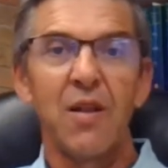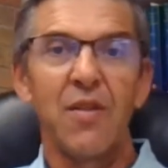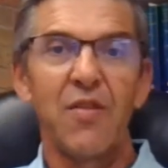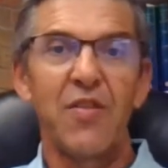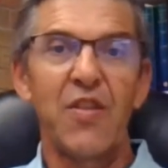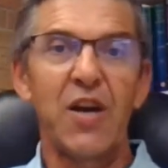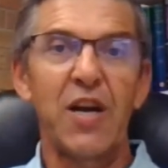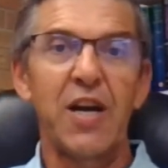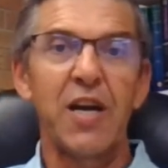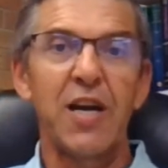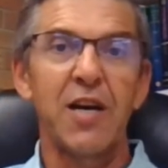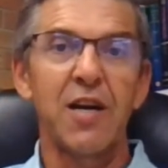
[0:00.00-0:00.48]

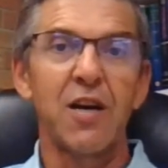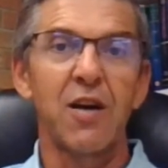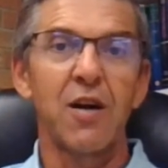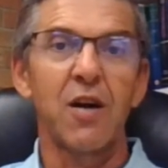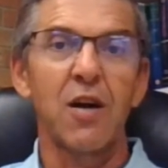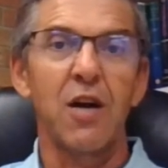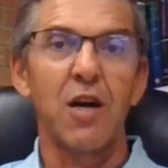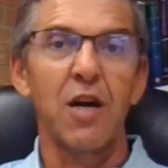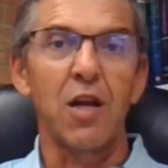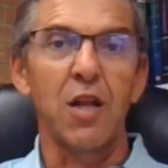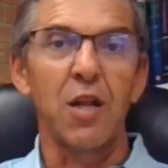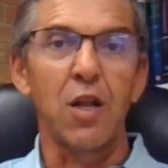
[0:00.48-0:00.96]

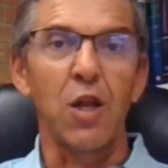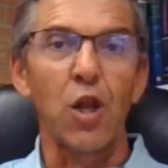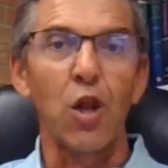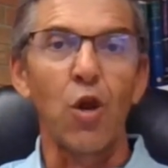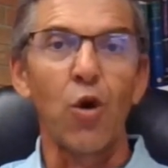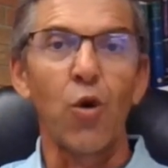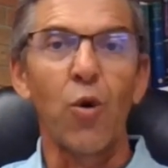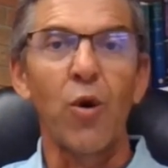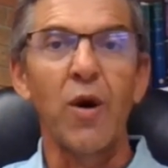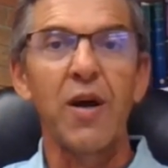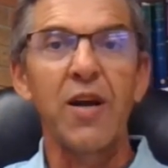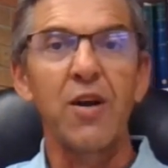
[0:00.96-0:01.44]
their
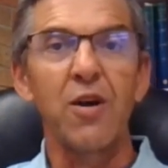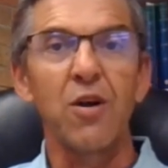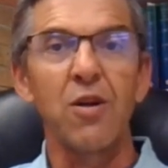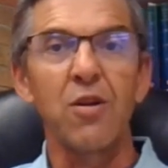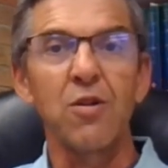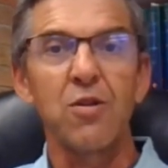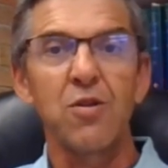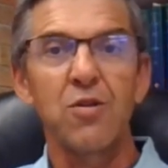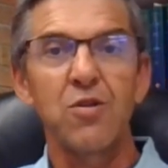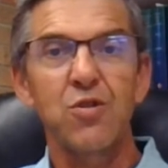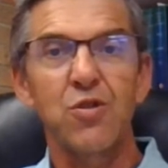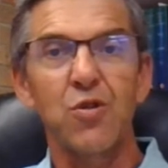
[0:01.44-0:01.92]

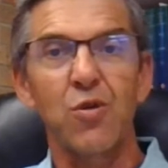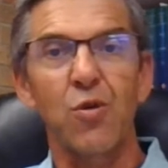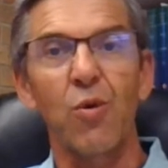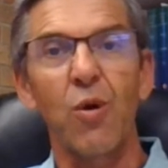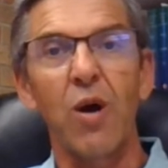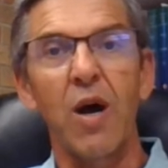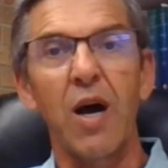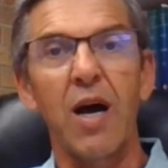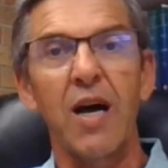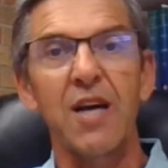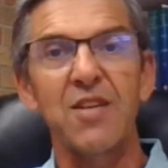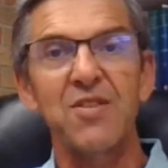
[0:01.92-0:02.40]
loyal
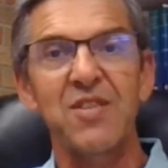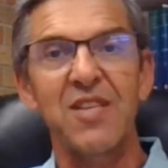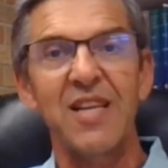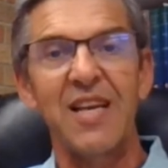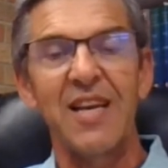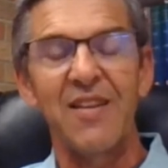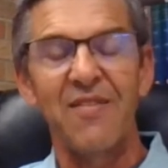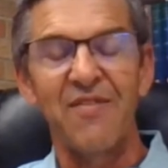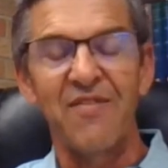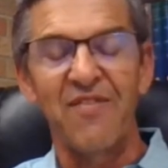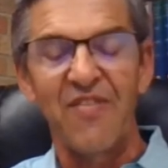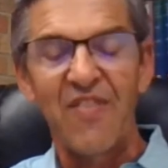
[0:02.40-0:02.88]
trust
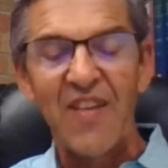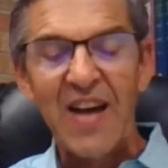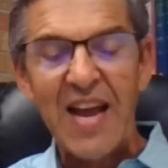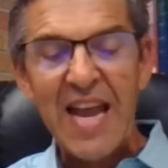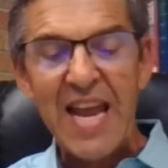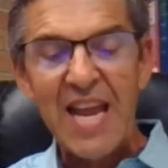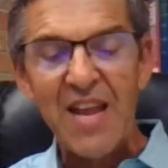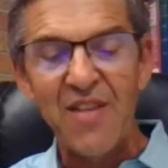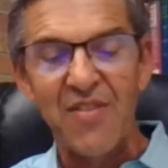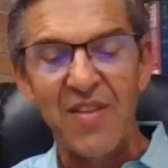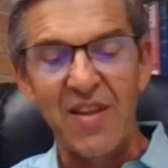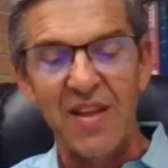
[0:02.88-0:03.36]
and
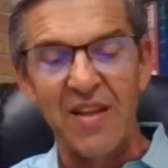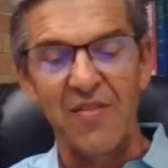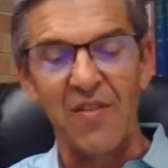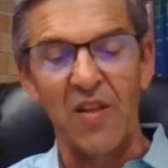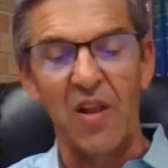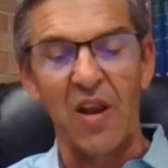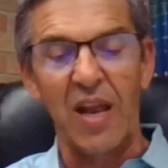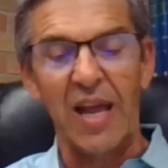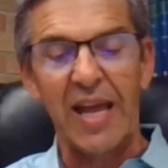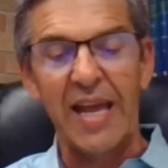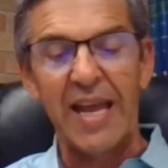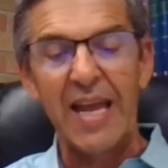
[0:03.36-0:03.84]
faith in
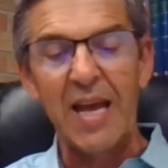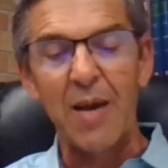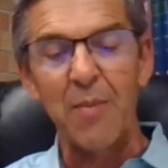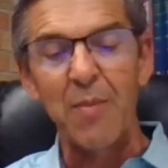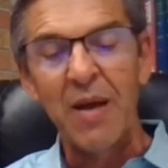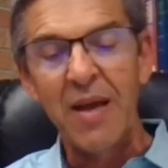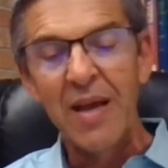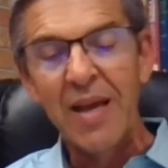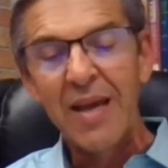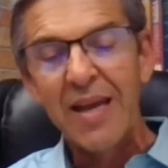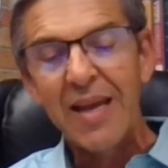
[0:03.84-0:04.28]
the Lamb.